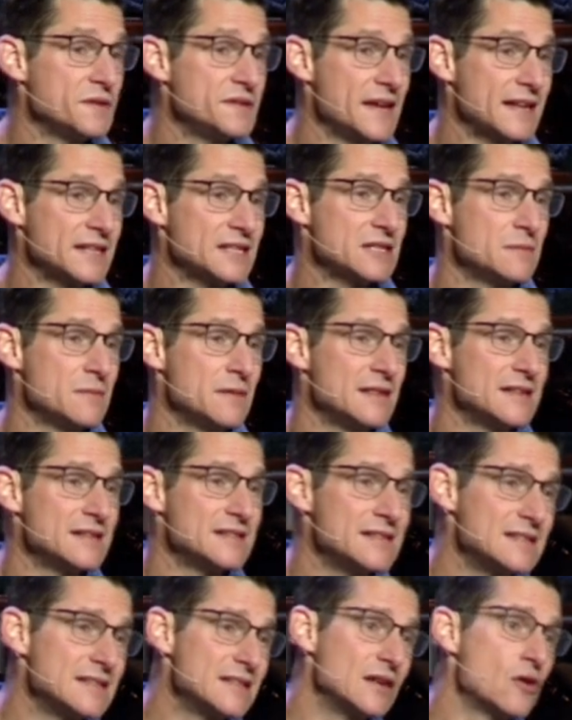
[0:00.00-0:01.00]
Testament this
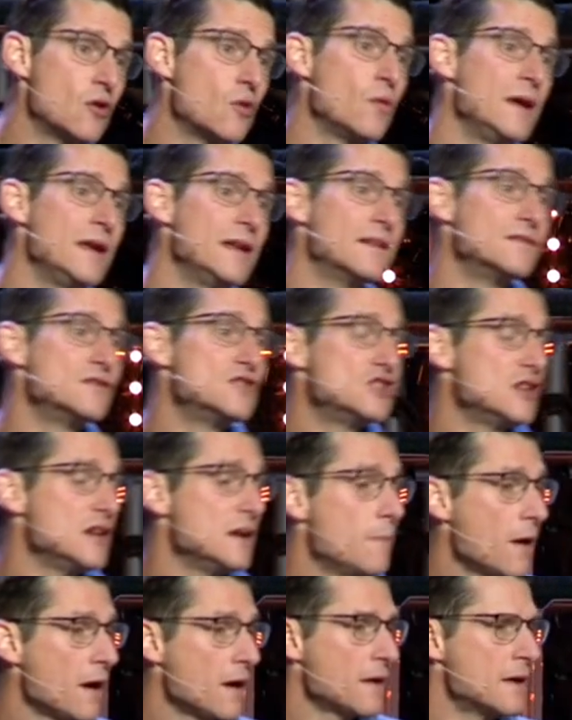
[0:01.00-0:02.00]
is the Queen of
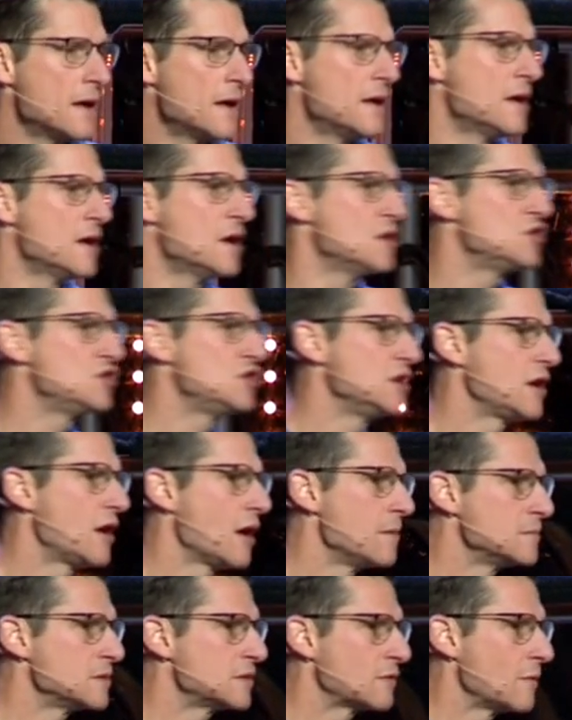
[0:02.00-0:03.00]
Sheba. She
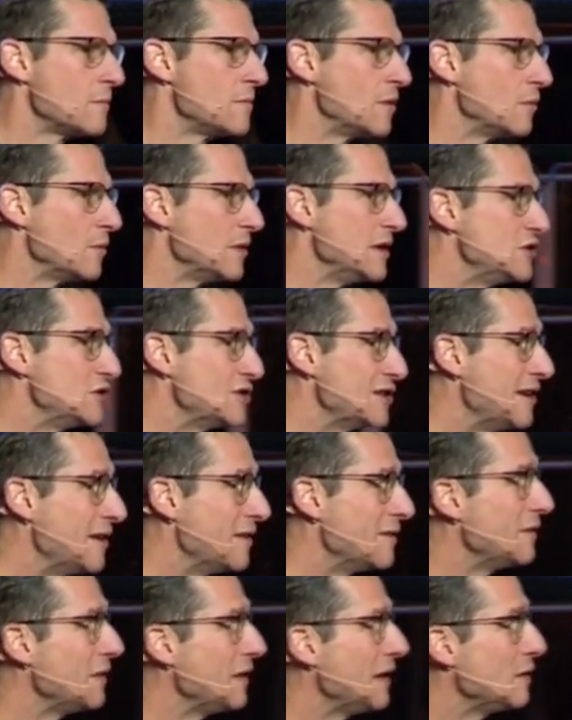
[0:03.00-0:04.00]
comes from the region
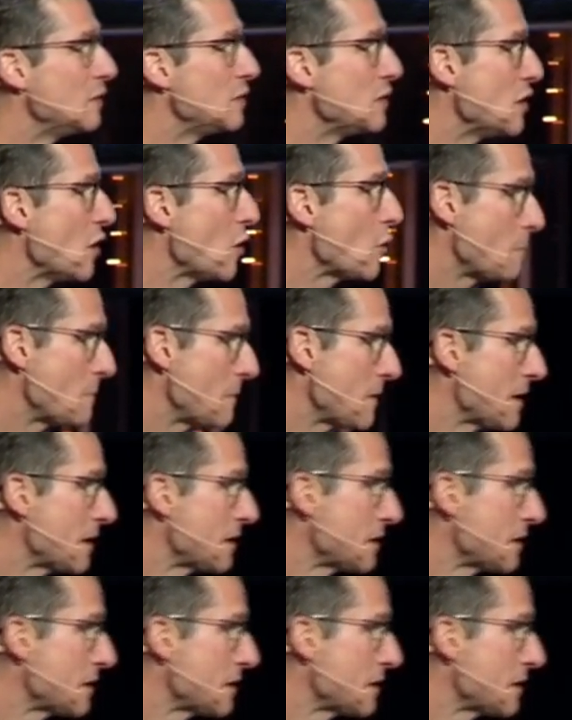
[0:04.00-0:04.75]
of Ethiopia,